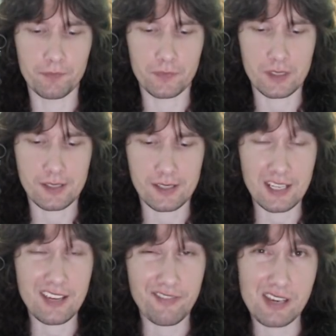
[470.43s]

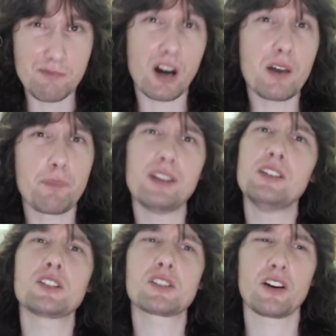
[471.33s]
Stevie, in my
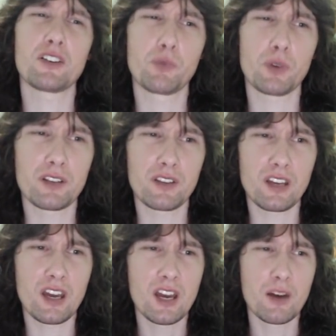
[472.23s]
opinion, is kind of one of
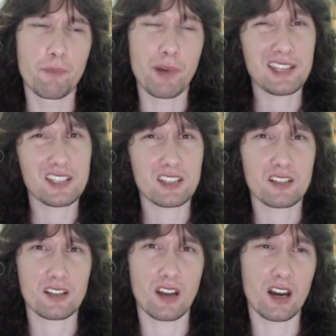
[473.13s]
the
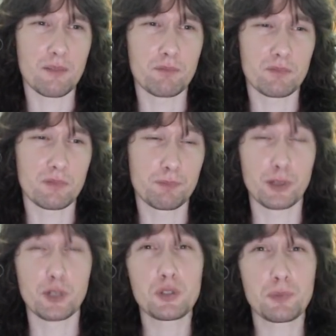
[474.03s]
best
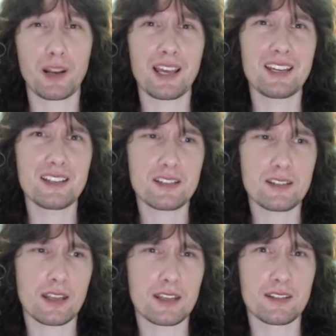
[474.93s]
blues players
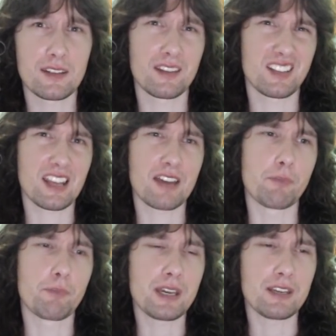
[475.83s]
that there's ever
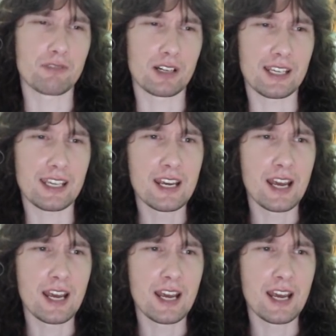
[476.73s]
been, really.